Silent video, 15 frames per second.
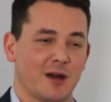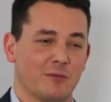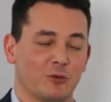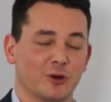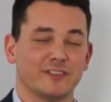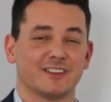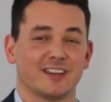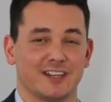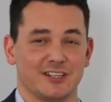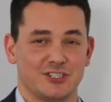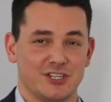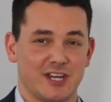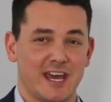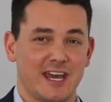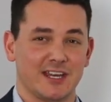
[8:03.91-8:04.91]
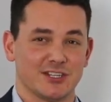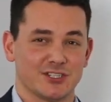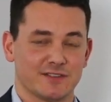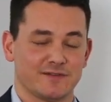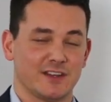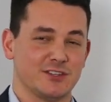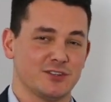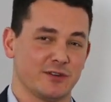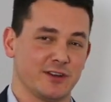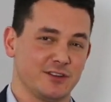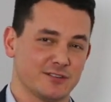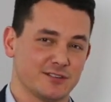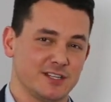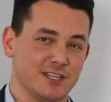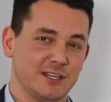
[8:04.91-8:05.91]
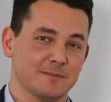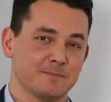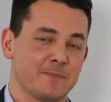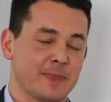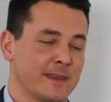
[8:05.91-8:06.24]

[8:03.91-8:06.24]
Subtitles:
what's going to change if they join your team?